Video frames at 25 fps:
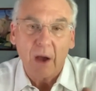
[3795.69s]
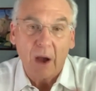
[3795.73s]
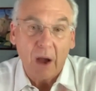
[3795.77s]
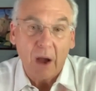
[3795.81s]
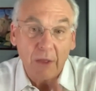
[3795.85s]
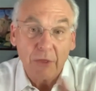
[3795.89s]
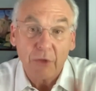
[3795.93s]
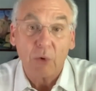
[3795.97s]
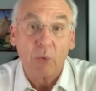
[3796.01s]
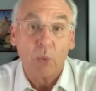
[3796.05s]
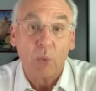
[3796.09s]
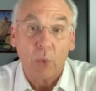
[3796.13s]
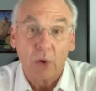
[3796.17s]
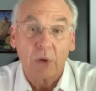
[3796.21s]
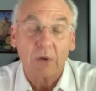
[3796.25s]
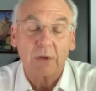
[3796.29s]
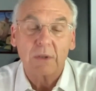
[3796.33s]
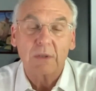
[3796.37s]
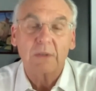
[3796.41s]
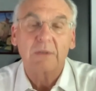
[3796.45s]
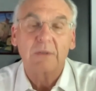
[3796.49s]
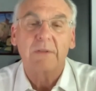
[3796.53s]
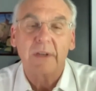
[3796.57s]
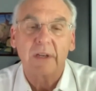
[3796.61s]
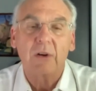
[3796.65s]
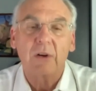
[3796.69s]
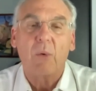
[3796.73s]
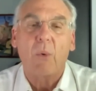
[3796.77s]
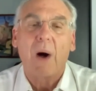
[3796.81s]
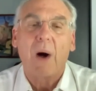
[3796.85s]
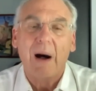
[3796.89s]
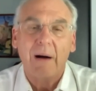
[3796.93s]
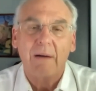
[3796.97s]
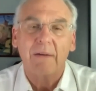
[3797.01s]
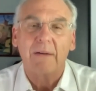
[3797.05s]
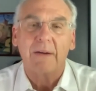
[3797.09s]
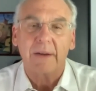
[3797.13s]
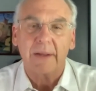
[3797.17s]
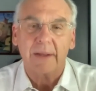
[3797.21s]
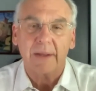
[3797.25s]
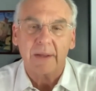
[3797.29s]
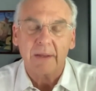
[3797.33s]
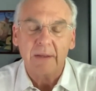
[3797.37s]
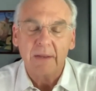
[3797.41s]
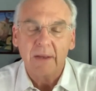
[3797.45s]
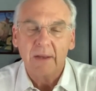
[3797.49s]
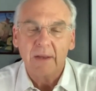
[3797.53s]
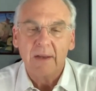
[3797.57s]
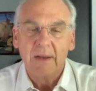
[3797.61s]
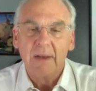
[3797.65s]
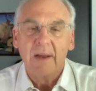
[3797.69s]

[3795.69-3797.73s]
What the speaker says: otherworldly quality